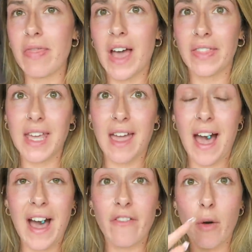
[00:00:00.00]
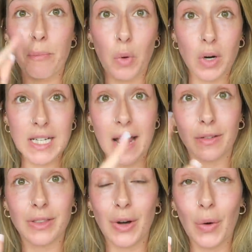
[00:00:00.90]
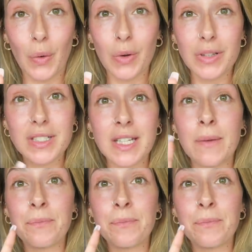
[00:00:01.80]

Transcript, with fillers: that they have bored out the holes